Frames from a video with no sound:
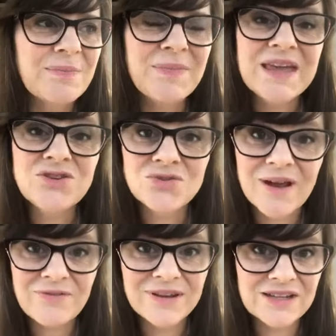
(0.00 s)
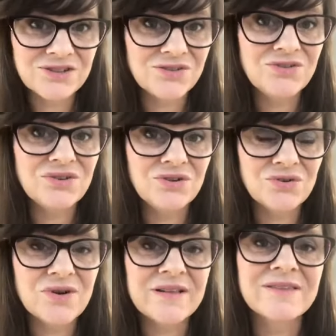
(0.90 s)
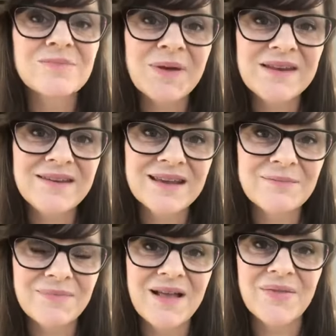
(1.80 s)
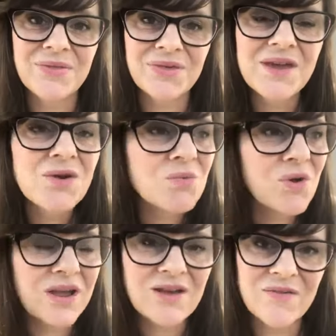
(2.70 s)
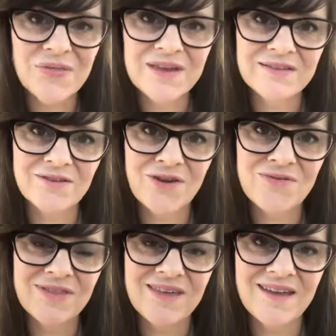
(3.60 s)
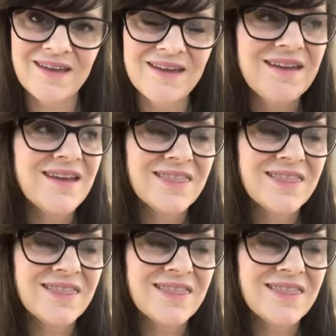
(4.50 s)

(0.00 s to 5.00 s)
Me traveling to New York and spending a month working on things over there